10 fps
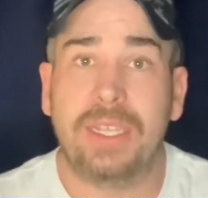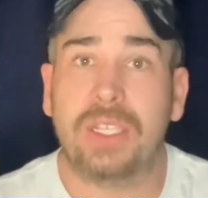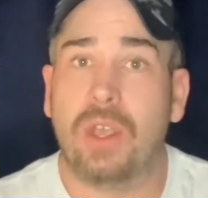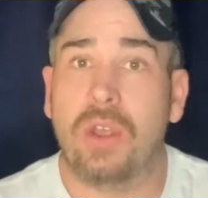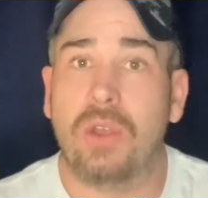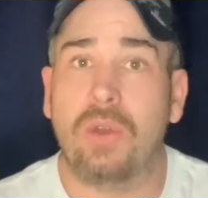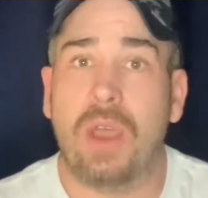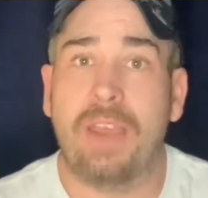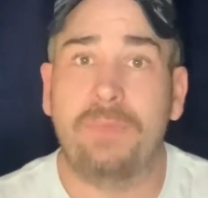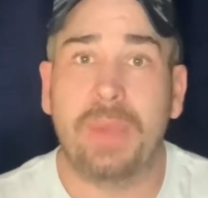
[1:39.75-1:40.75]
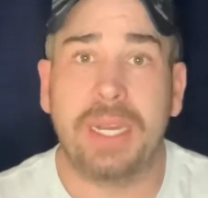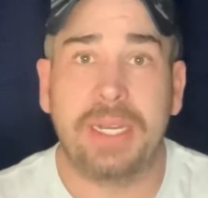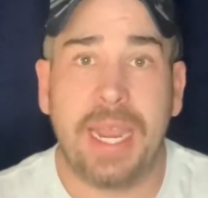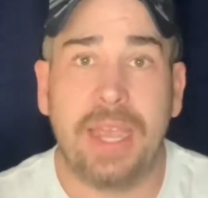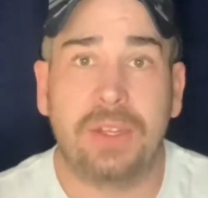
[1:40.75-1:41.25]
so I haven't been
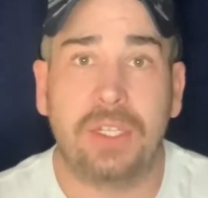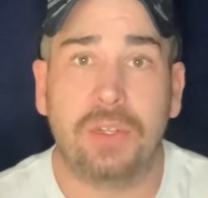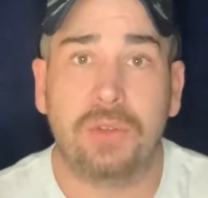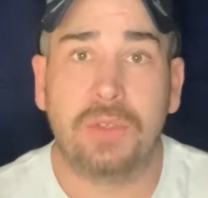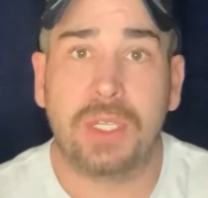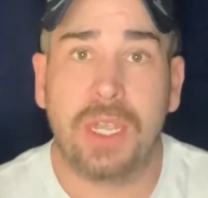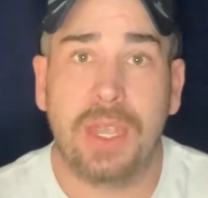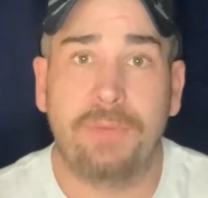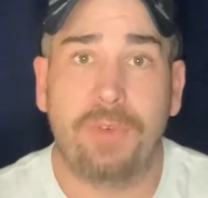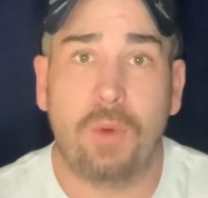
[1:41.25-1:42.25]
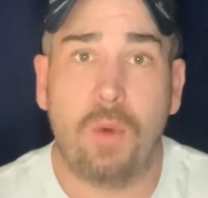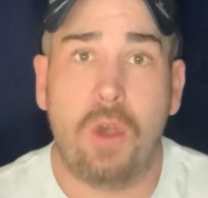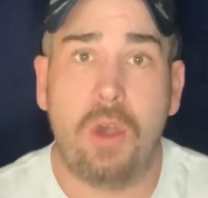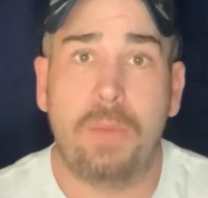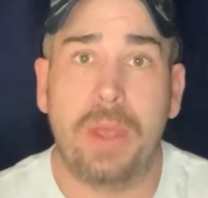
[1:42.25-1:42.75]
down to see him for a
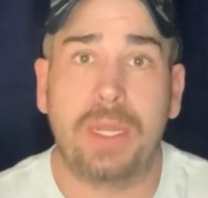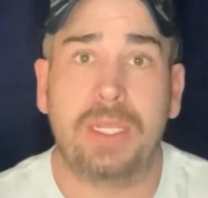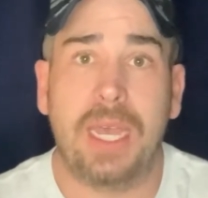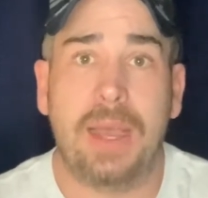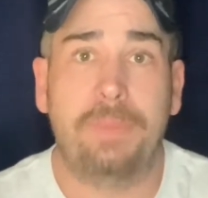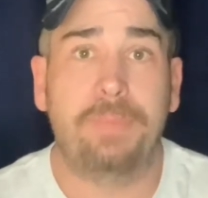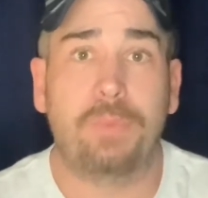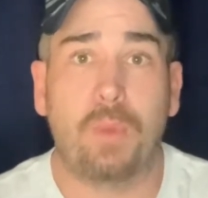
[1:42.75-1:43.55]
while, but um,